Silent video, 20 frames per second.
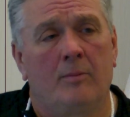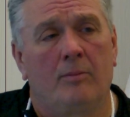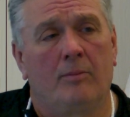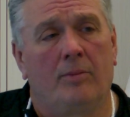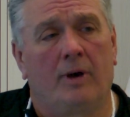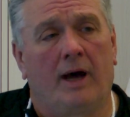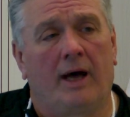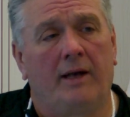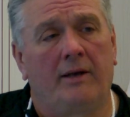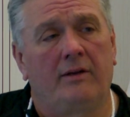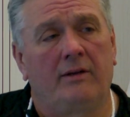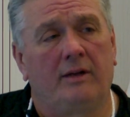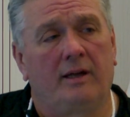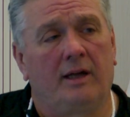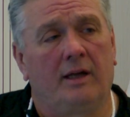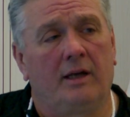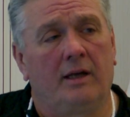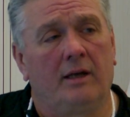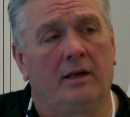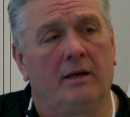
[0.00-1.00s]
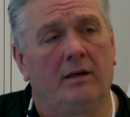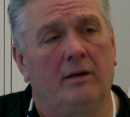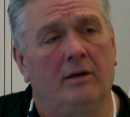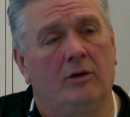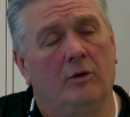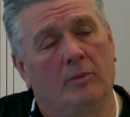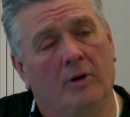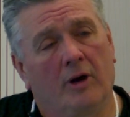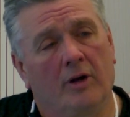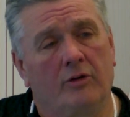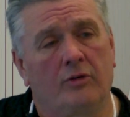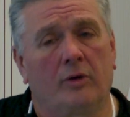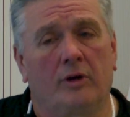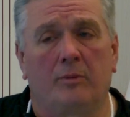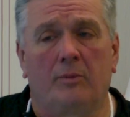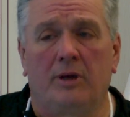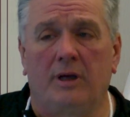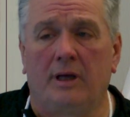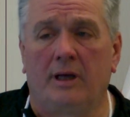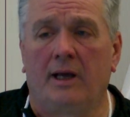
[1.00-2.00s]
But in New
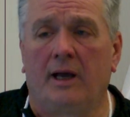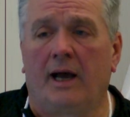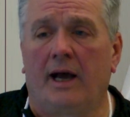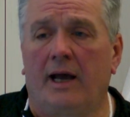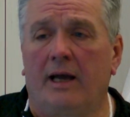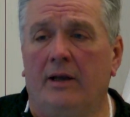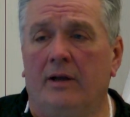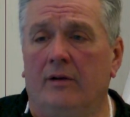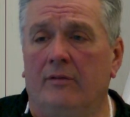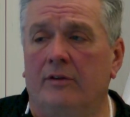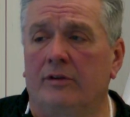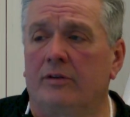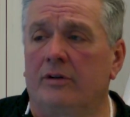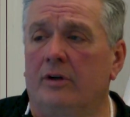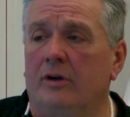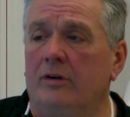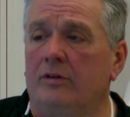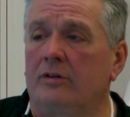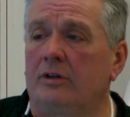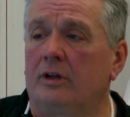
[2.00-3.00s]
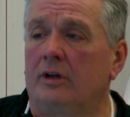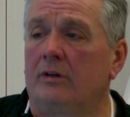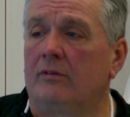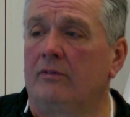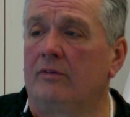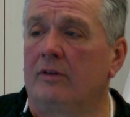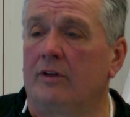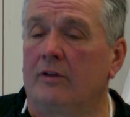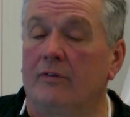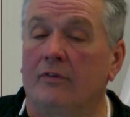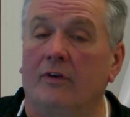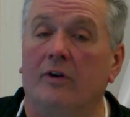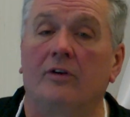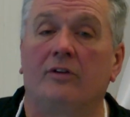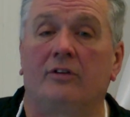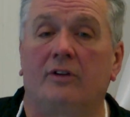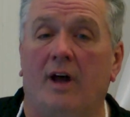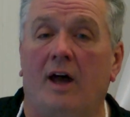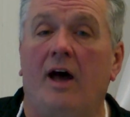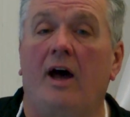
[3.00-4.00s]
Brunswick, PEI, and Nova Scotia, for the
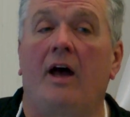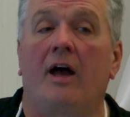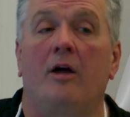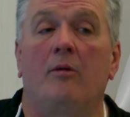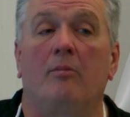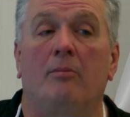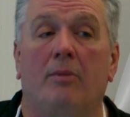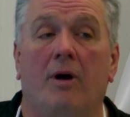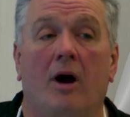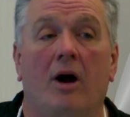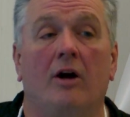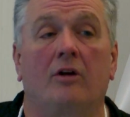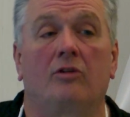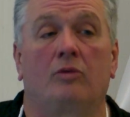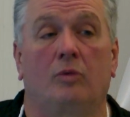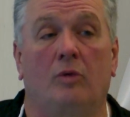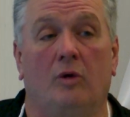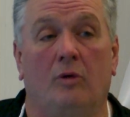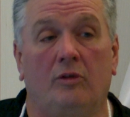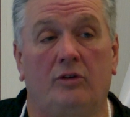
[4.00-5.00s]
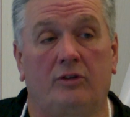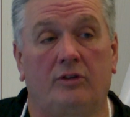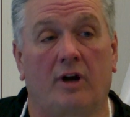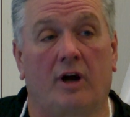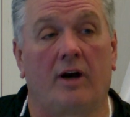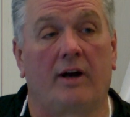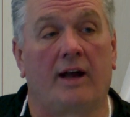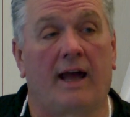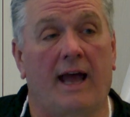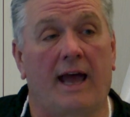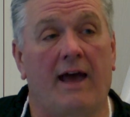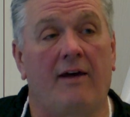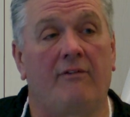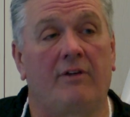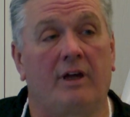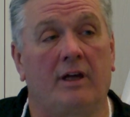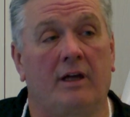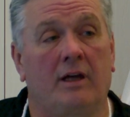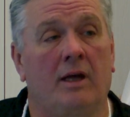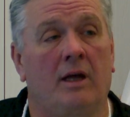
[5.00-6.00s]
first time, parks will start
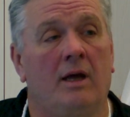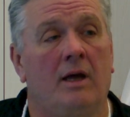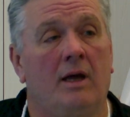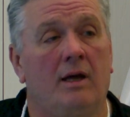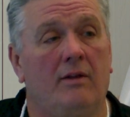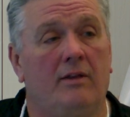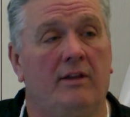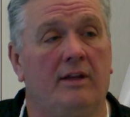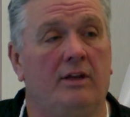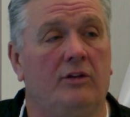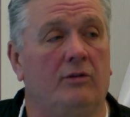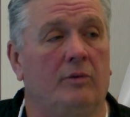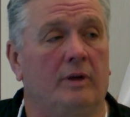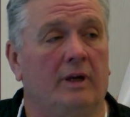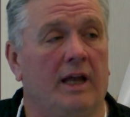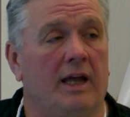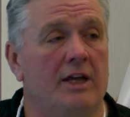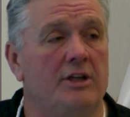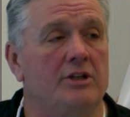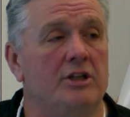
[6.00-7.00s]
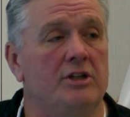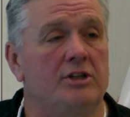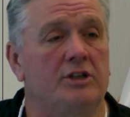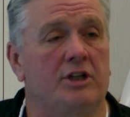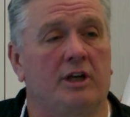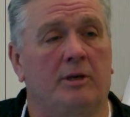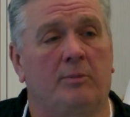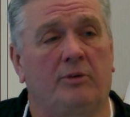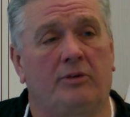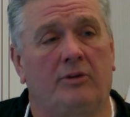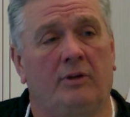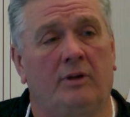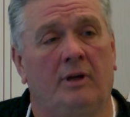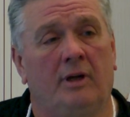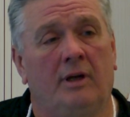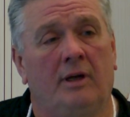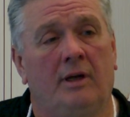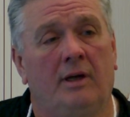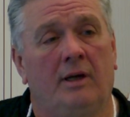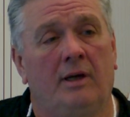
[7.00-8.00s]
having these relationships
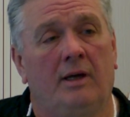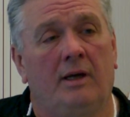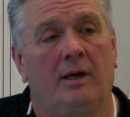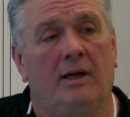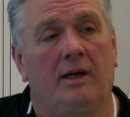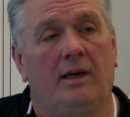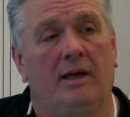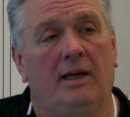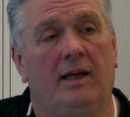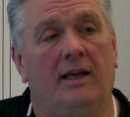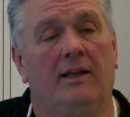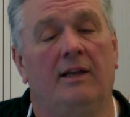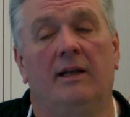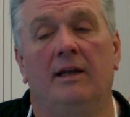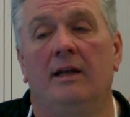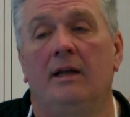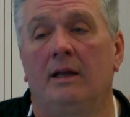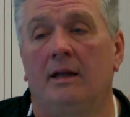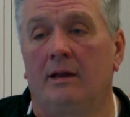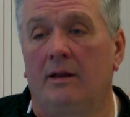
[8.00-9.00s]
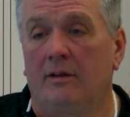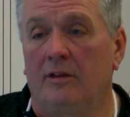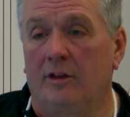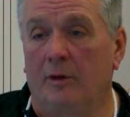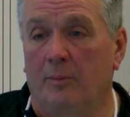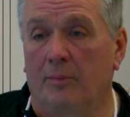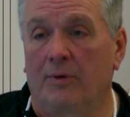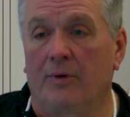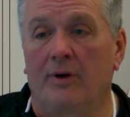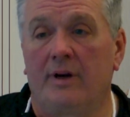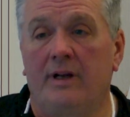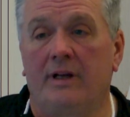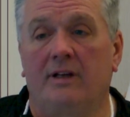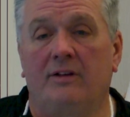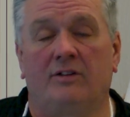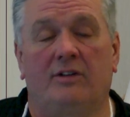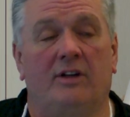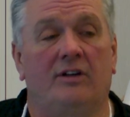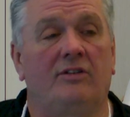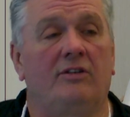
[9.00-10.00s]
in the
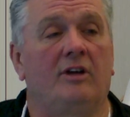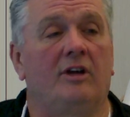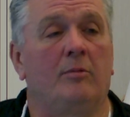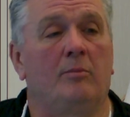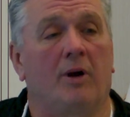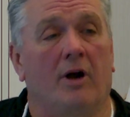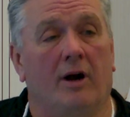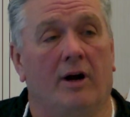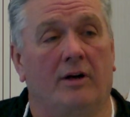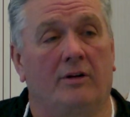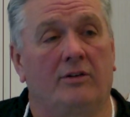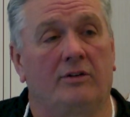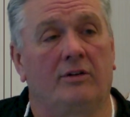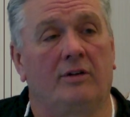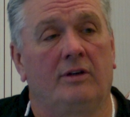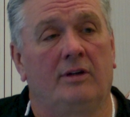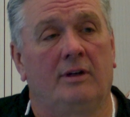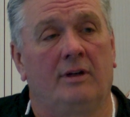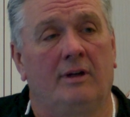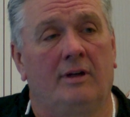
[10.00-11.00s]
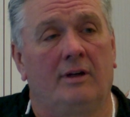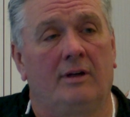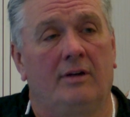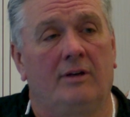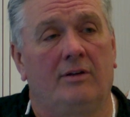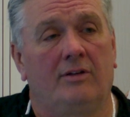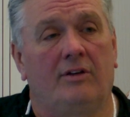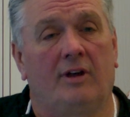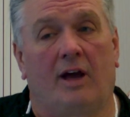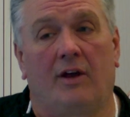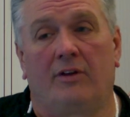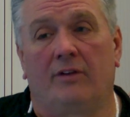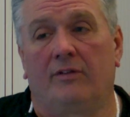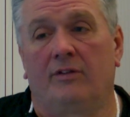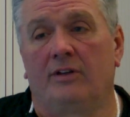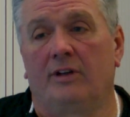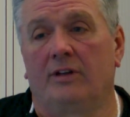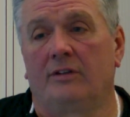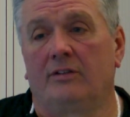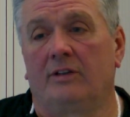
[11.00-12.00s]
pre-existing parts south of
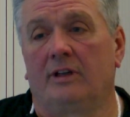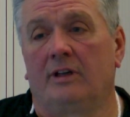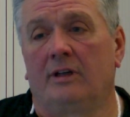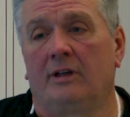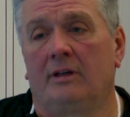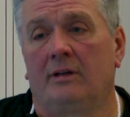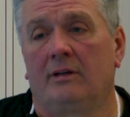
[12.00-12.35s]
60.